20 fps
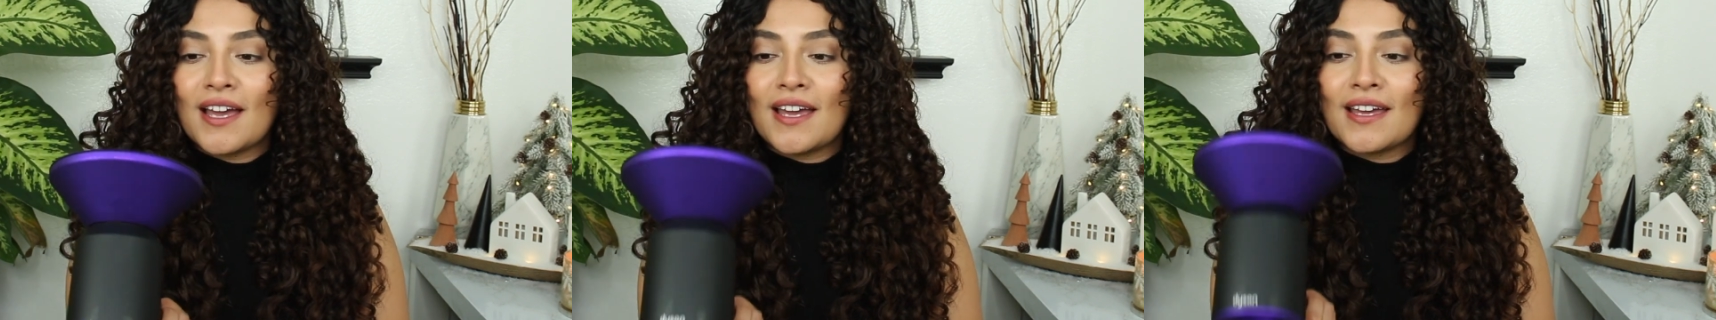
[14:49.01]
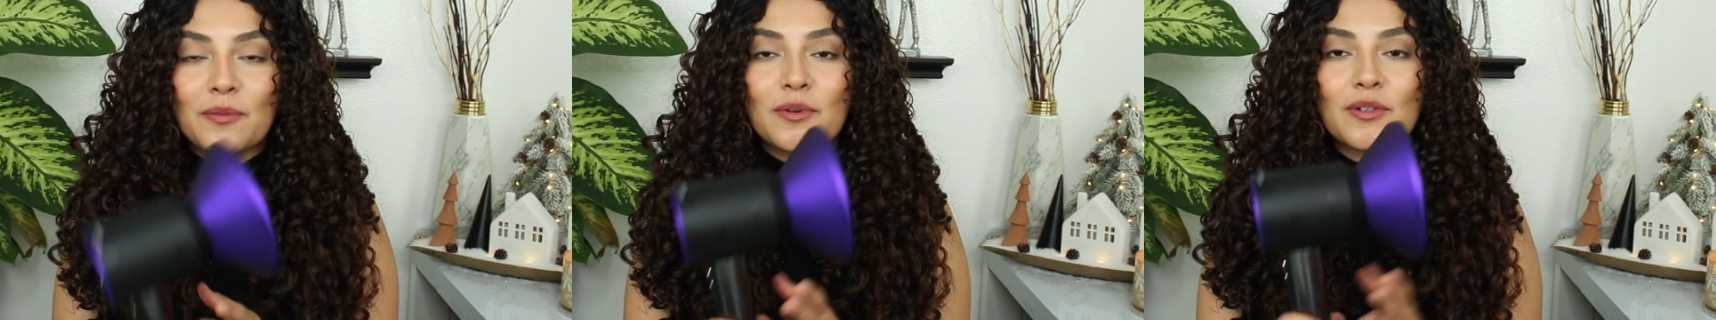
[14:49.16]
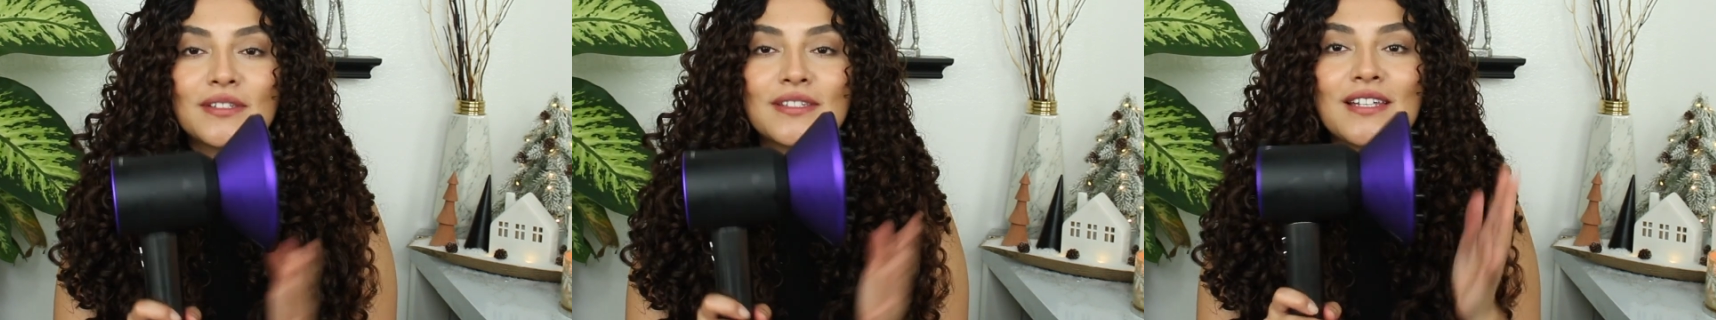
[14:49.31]

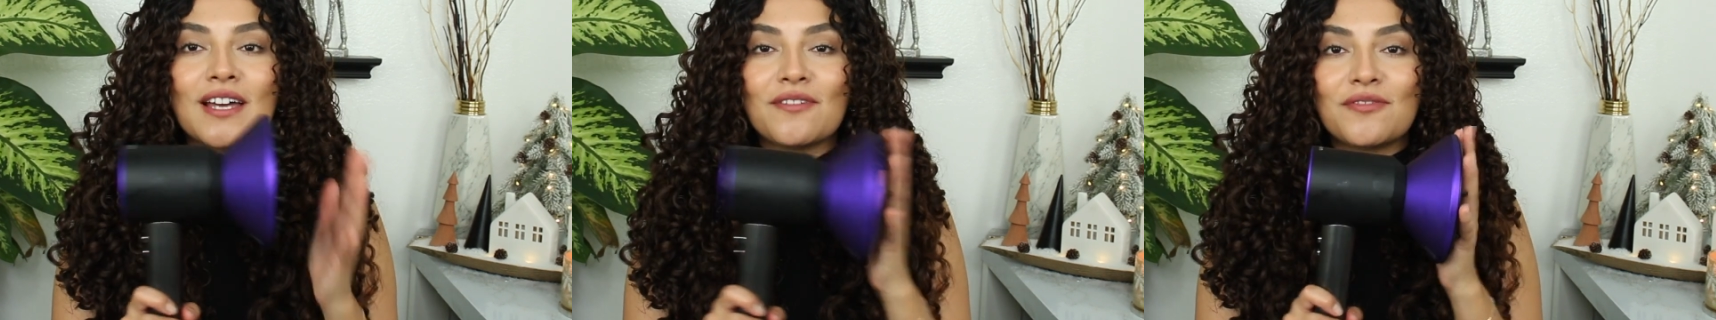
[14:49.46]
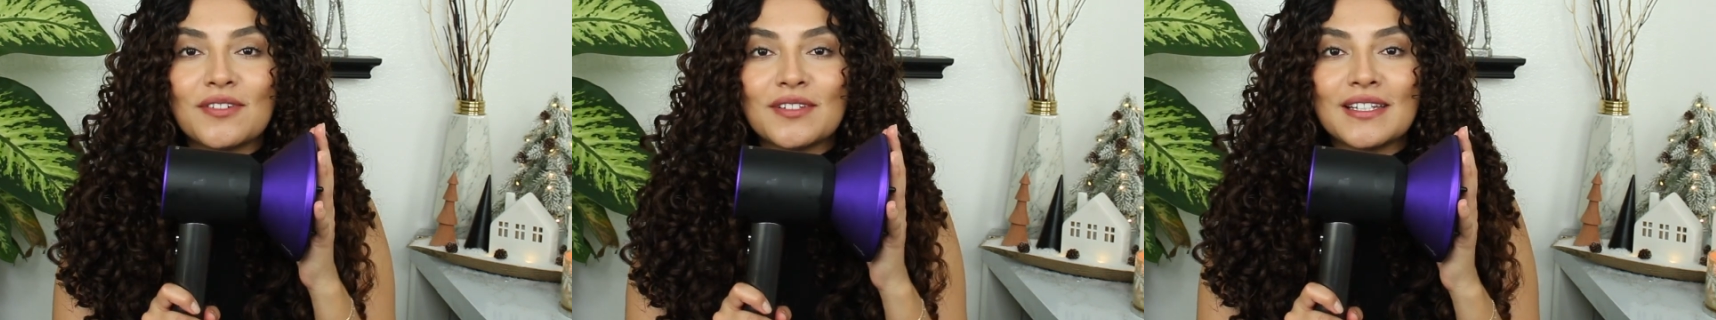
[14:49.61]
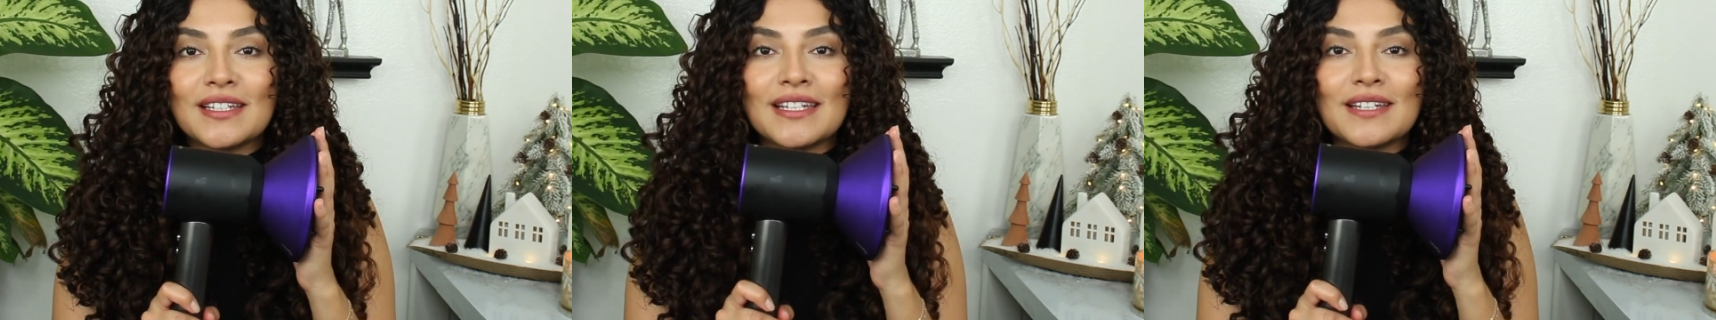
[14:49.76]
I will
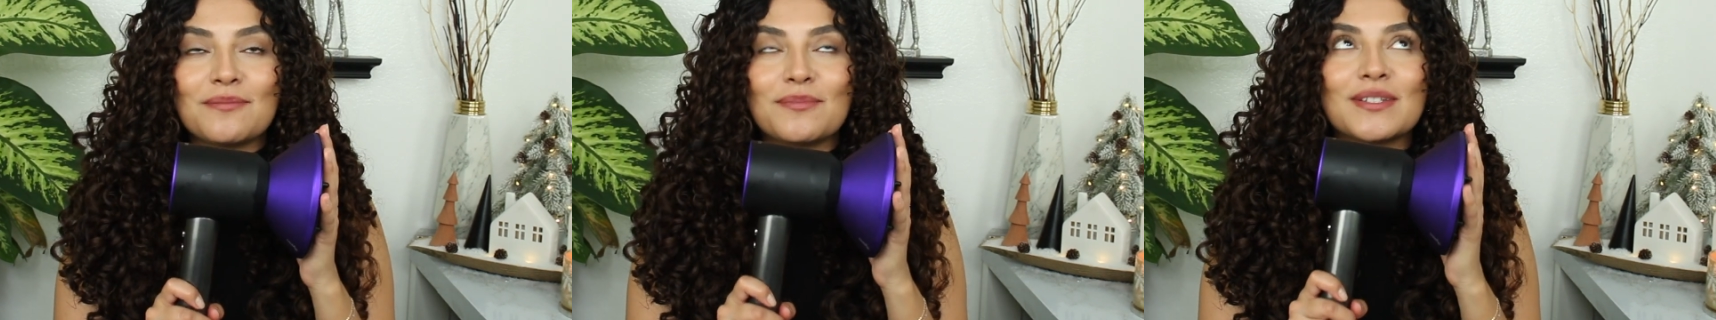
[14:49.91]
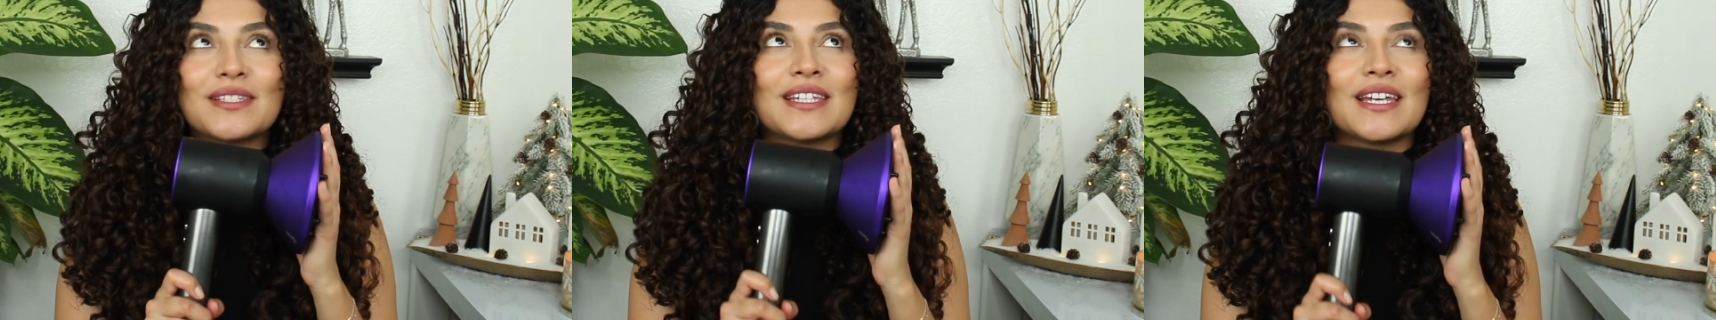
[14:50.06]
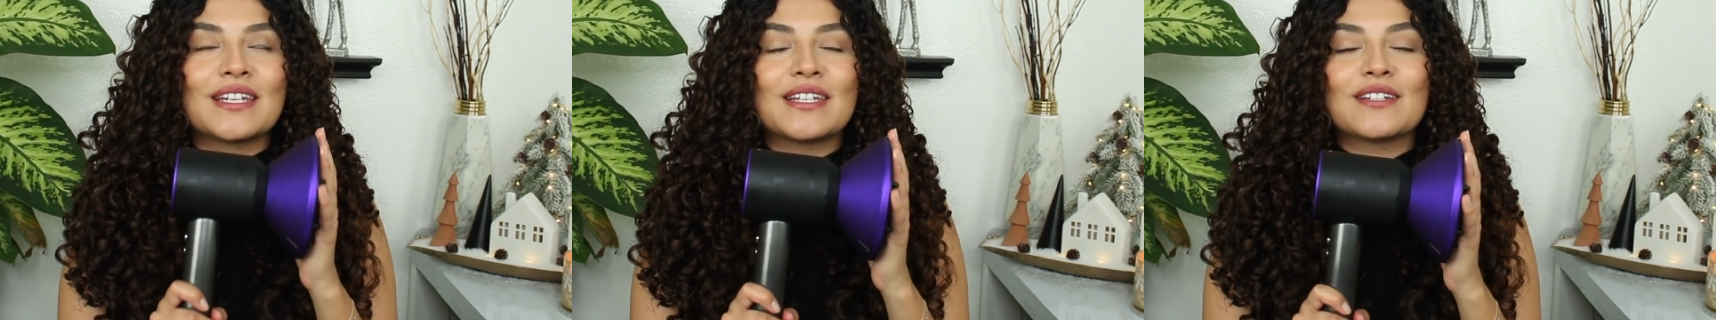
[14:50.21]
definitely
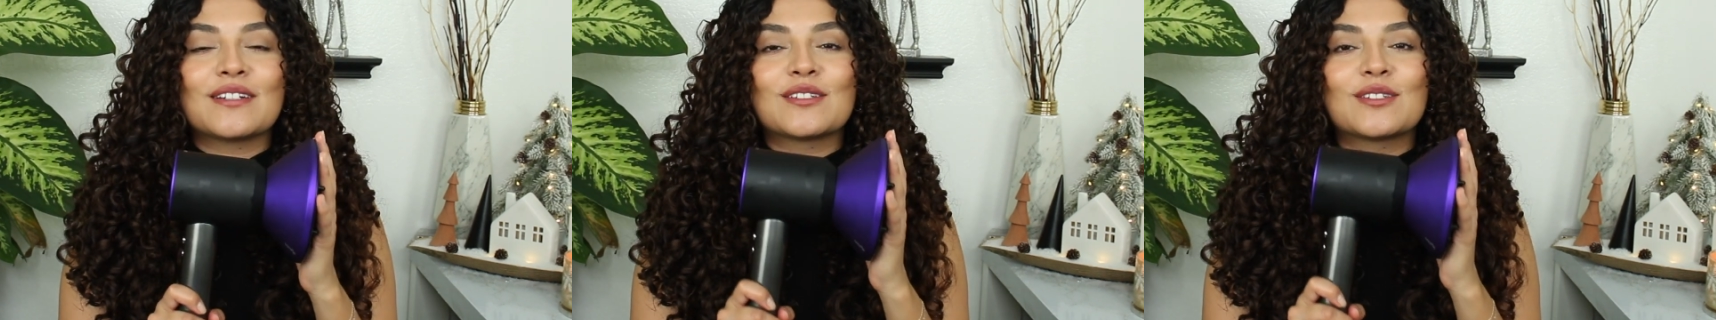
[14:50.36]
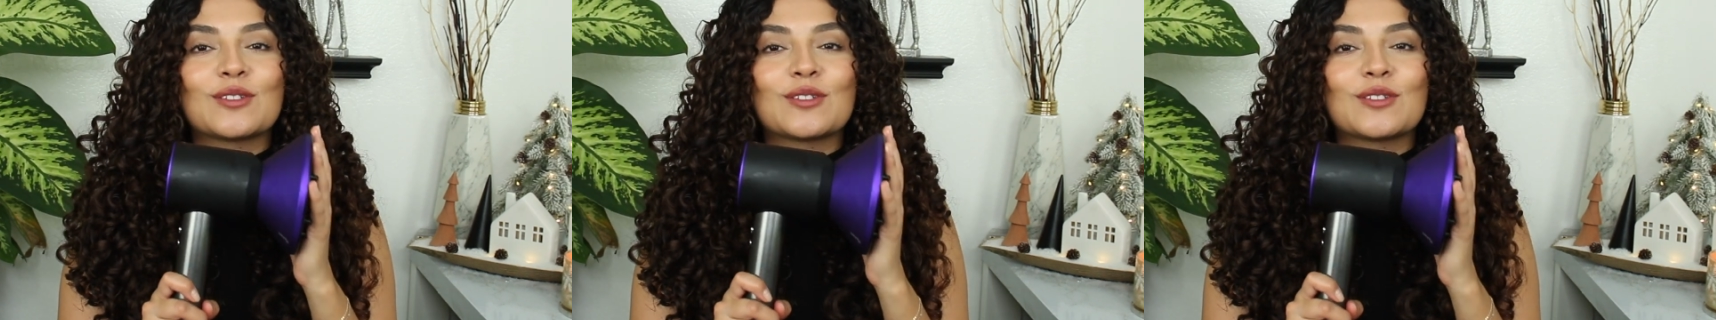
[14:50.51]
be taking